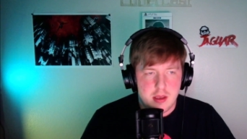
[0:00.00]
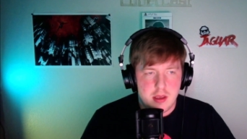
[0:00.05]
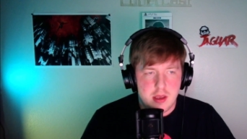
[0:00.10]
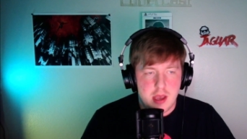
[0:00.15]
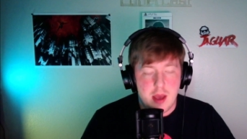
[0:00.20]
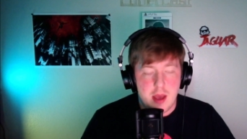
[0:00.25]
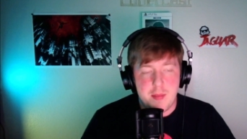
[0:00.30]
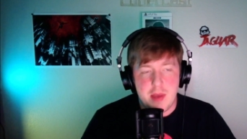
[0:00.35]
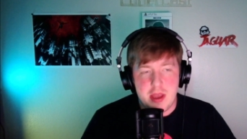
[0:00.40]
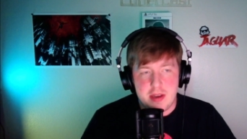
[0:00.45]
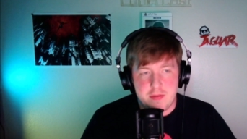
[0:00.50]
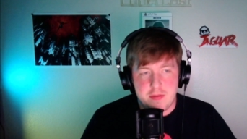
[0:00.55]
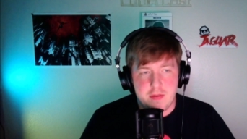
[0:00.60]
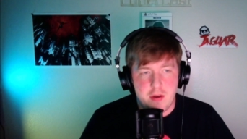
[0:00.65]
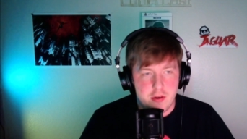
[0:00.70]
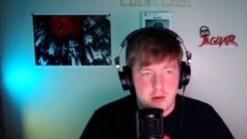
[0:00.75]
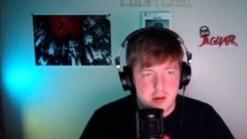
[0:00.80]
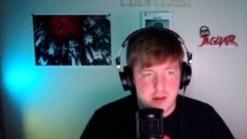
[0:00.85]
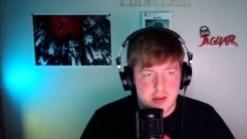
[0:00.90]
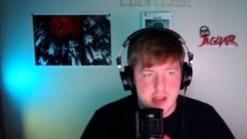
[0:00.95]
I meant
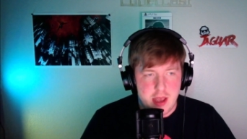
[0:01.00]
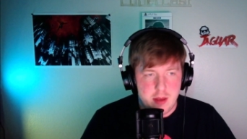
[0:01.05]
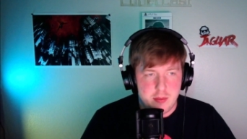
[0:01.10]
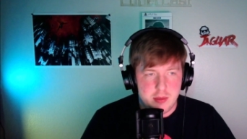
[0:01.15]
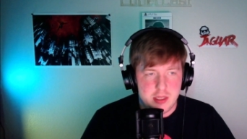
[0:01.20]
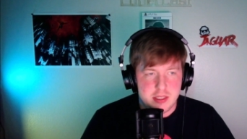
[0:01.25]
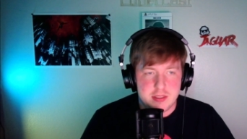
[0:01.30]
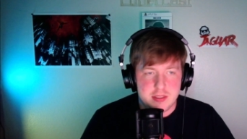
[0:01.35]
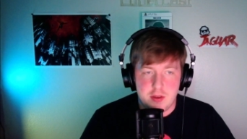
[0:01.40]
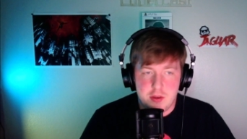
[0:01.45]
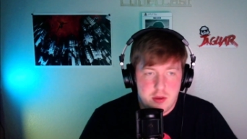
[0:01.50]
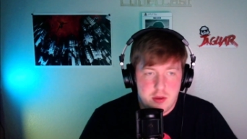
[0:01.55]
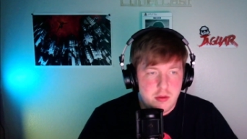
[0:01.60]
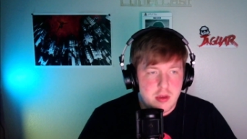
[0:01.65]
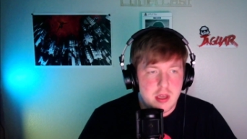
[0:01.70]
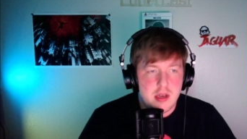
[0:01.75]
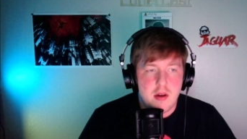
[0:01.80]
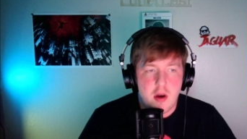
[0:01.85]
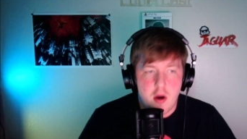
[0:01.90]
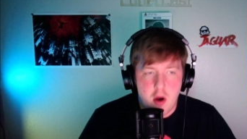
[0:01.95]
phone or tablet. So you
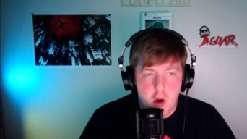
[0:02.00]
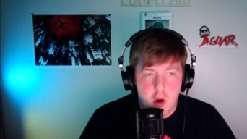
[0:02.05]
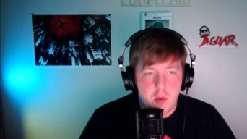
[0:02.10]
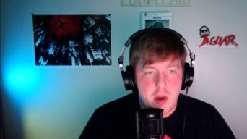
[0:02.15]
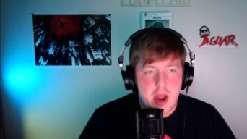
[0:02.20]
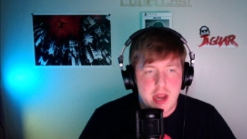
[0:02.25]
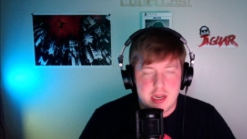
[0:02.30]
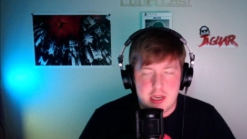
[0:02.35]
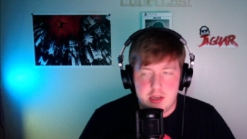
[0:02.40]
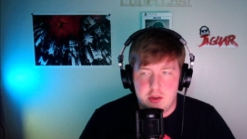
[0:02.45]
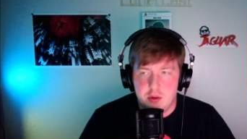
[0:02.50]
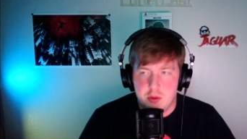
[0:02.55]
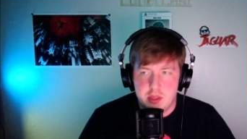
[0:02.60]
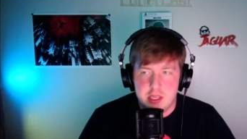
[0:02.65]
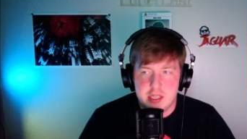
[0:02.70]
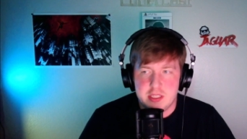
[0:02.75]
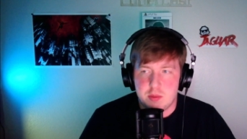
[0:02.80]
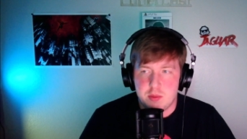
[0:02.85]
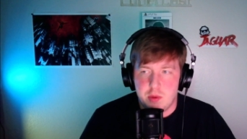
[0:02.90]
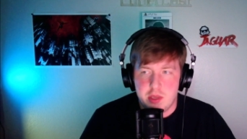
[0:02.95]
can already do
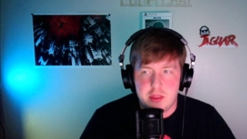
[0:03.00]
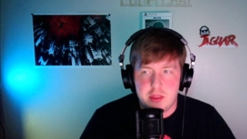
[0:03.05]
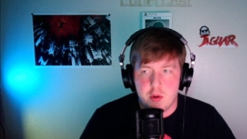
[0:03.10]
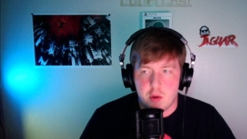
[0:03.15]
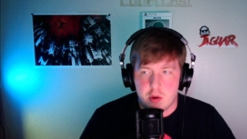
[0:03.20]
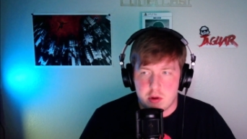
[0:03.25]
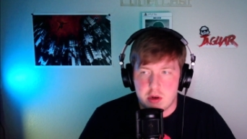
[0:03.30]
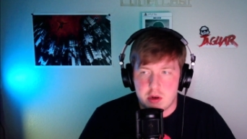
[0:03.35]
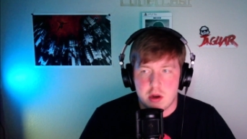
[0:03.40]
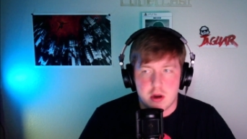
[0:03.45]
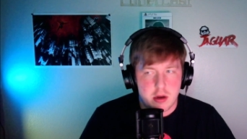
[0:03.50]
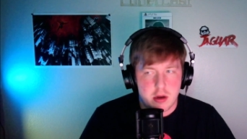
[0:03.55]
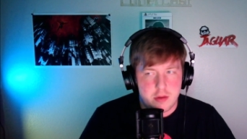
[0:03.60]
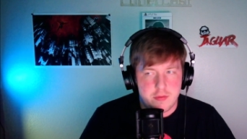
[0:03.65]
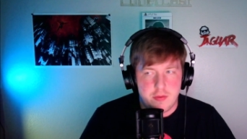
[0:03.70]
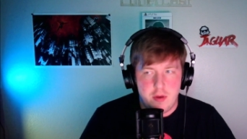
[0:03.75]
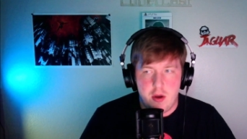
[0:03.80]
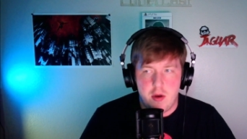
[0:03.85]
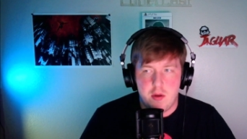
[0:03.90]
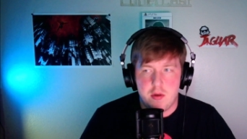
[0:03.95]
this with your current
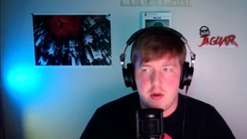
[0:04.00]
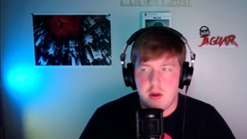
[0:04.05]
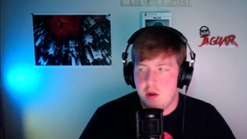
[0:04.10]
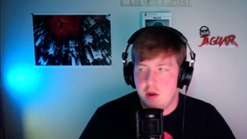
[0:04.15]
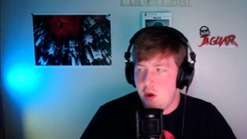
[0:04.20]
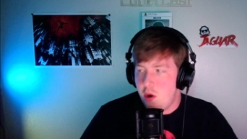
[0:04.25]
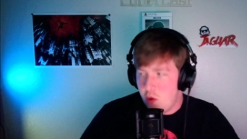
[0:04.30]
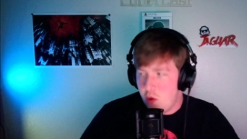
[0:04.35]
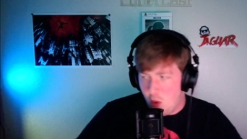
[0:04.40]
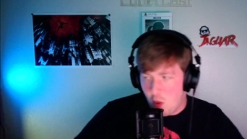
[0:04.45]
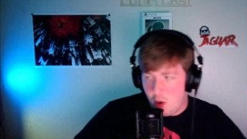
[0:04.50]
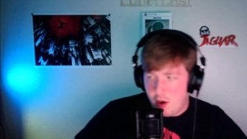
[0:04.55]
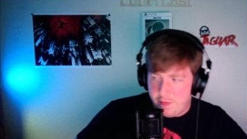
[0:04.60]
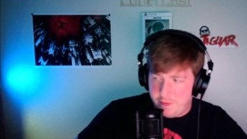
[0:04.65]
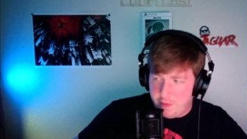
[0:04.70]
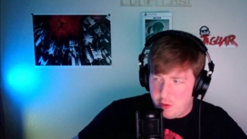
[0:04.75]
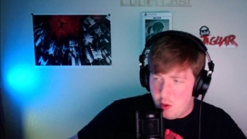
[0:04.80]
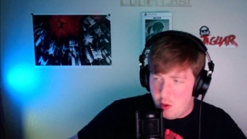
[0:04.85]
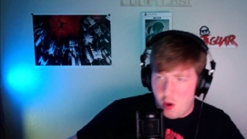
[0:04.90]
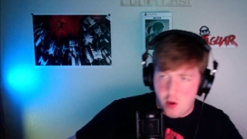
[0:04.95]
phone, or if
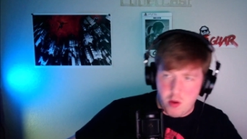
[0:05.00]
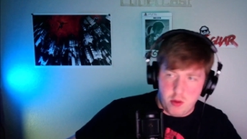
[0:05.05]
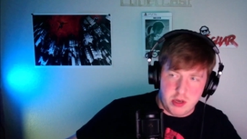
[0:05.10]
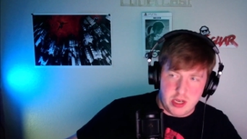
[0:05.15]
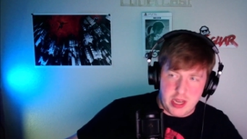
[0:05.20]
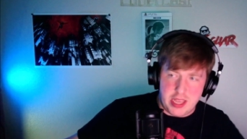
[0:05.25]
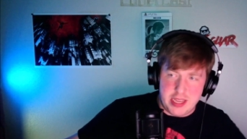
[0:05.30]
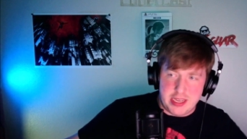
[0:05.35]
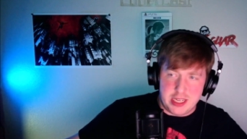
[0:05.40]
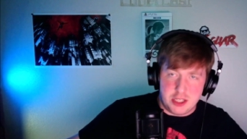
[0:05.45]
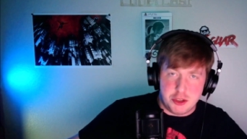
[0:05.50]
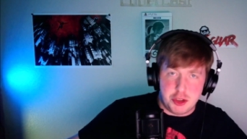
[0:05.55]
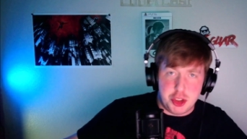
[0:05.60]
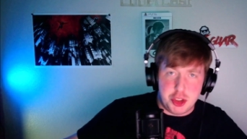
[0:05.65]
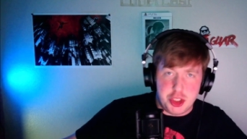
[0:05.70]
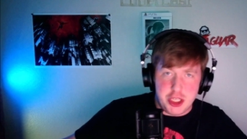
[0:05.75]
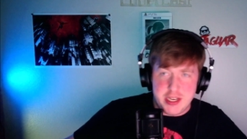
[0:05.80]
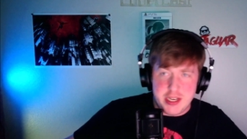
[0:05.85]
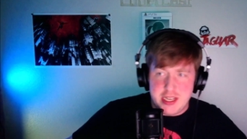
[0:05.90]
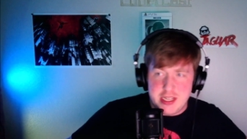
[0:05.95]
you own like a
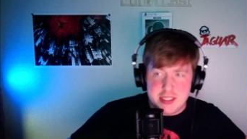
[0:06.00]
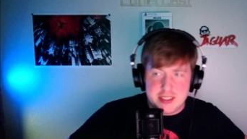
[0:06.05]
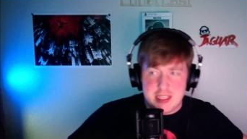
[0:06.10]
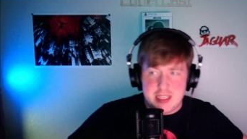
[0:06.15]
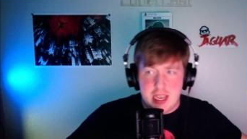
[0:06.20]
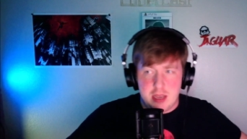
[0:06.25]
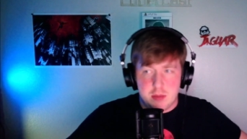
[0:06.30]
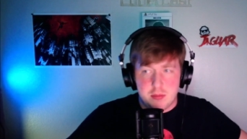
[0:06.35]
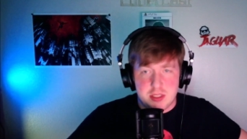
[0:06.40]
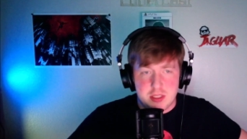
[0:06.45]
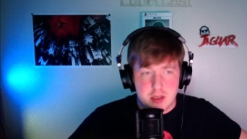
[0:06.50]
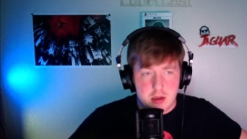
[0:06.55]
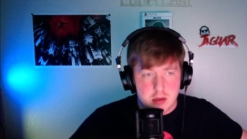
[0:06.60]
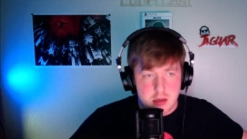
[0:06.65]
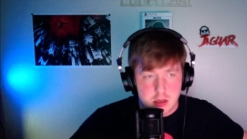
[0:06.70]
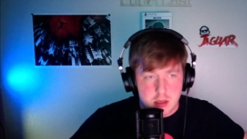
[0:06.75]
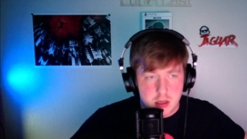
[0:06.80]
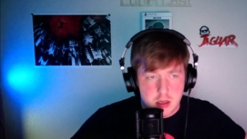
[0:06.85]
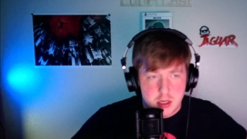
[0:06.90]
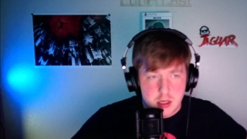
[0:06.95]
shitty
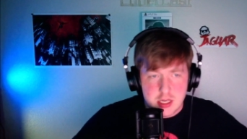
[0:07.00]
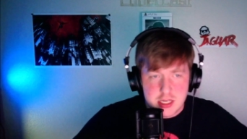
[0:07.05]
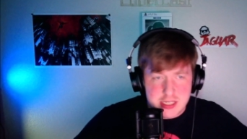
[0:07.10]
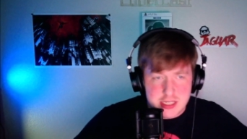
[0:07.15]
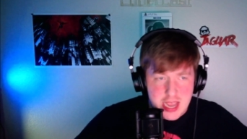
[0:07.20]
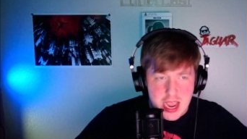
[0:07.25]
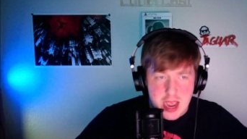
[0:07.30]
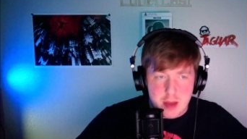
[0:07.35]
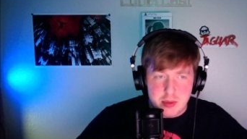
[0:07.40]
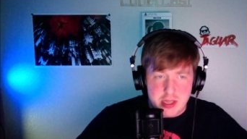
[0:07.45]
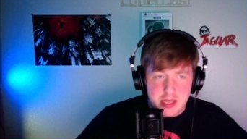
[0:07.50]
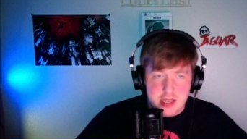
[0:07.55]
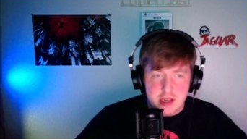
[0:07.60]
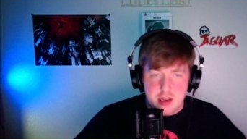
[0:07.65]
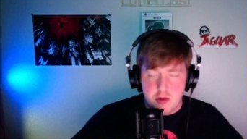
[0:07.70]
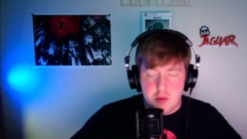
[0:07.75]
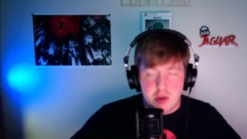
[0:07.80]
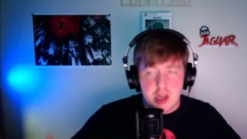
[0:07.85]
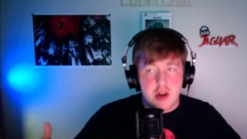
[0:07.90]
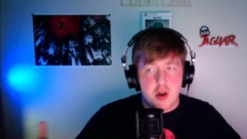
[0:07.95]
Samsung tablet,
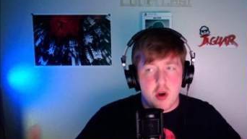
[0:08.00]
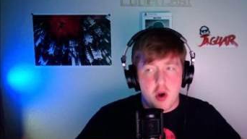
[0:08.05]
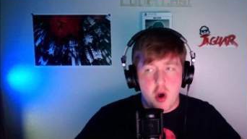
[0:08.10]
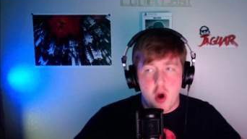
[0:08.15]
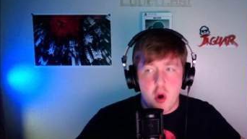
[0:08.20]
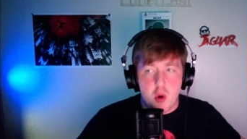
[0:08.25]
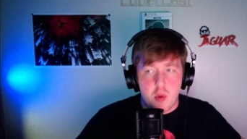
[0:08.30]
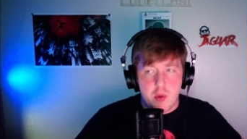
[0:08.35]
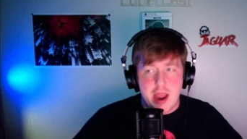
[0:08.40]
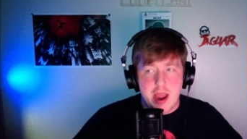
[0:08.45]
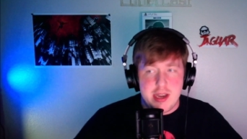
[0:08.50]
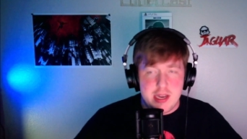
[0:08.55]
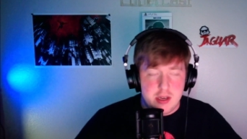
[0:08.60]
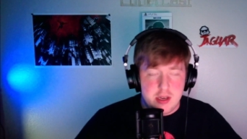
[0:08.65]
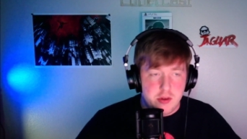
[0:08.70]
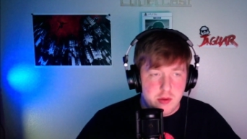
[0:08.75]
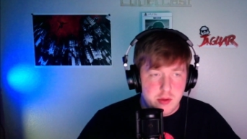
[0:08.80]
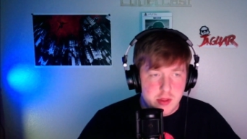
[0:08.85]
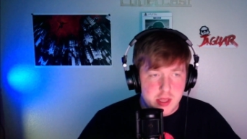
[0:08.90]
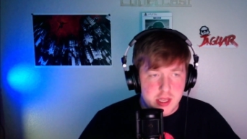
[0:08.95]
you can already
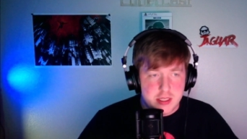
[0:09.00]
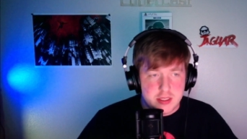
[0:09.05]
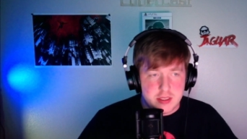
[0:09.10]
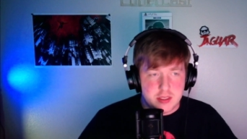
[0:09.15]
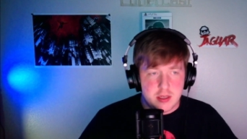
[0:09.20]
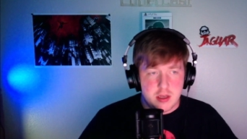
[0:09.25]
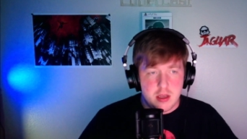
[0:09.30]
do this